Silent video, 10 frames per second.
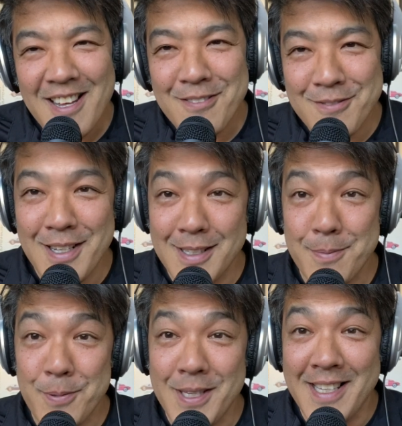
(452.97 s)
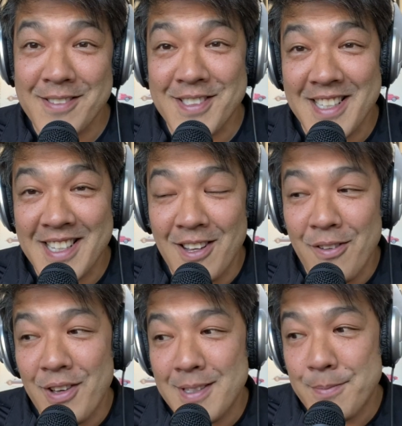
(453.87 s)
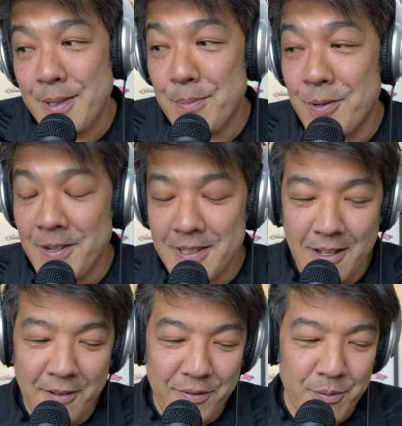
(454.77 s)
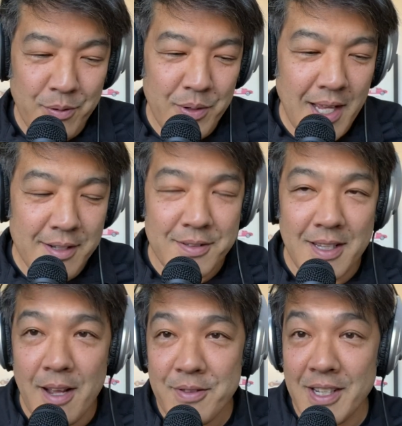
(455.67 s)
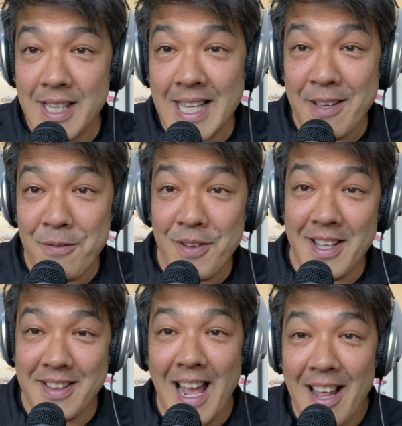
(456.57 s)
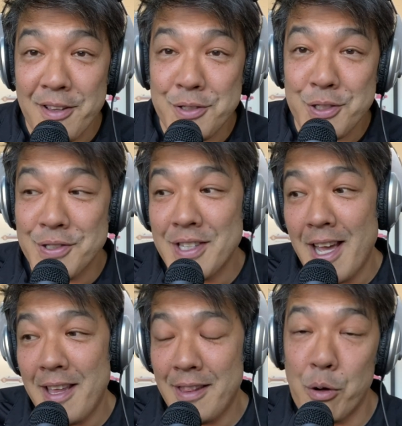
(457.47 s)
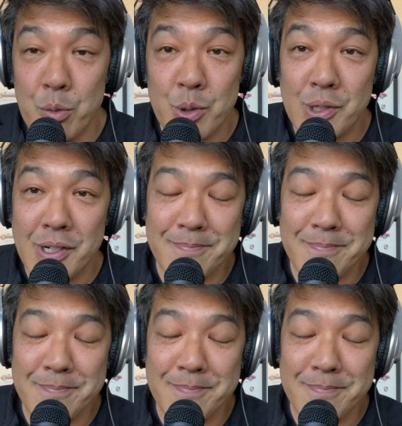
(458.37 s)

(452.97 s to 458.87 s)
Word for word: We, it's pretty interesting life. Eh? It's pretty boring life. And when we actually have to give an allergen an award